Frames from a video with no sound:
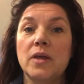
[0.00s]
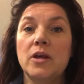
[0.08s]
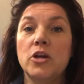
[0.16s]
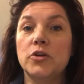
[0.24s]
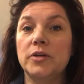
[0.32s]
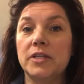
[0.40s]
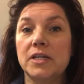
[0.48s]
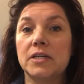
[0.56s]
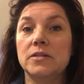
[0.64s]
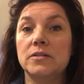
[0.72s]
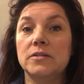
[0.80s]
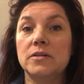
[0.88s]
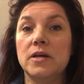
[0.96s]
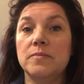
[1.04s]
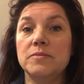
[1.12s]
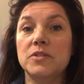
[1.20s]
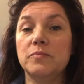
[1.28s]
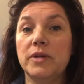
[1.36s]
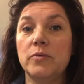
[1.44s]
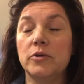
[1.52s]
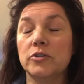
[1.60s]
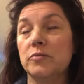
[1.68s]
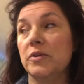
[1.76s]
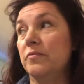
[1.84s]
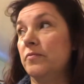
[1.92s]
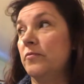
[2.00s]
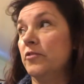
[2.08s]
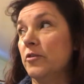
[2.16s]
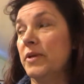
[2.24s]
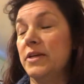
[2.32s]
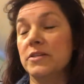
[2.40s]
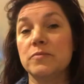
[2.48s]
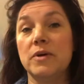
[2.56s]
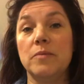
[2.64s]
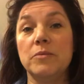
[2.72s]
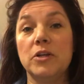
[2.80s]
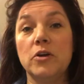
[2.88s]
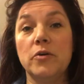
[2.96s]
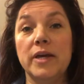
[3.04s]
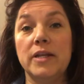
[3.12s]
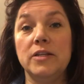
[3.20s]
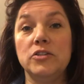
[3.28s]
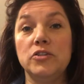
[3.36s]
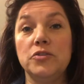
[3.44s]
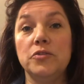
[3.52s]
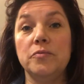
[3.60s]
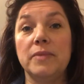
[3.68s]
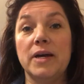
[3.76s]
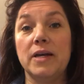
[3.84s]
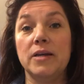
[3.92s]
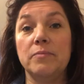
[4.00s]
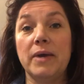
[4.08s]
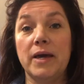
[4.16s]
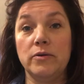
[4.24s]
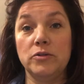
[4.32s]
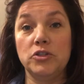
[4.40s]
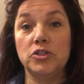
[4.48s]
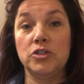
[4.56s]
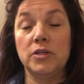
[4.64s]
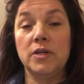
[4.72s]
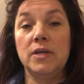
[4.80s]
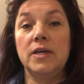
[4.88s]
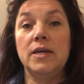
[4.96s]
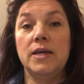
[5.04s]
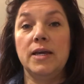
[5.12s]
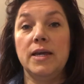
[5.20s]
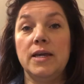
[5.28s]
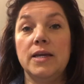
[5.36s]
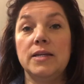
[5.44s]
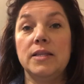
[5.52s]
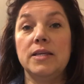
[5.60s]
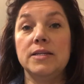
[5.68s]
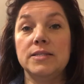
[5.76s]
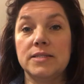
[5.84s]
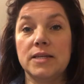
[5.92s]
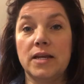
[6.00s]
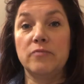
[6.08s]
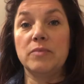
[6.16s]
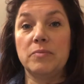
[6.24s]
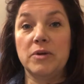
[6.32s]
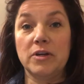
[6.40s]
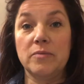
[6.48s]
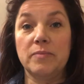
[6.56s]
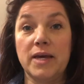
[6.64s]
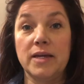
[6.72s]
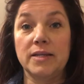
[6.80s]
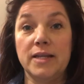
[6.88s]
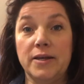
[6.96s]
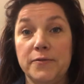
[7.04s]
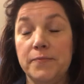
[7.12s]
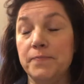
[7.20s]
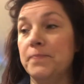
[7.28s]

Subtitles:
acrylic spray worked for me as well. I'm going to go ahead and do my pouch and the inside of my bucket bag now.